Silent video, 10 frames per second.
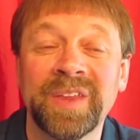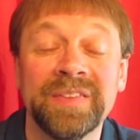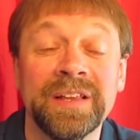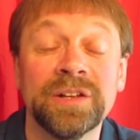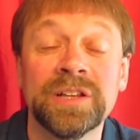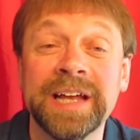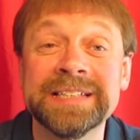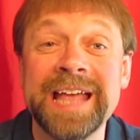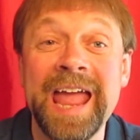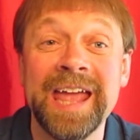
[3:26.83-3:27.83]
they look
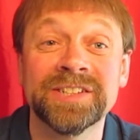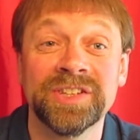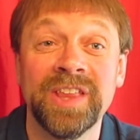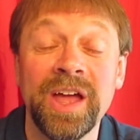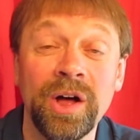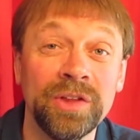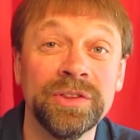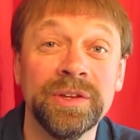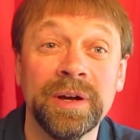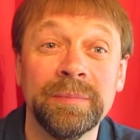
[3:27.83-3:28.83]
like tanks, and they
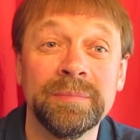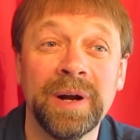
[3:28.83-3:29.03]
held the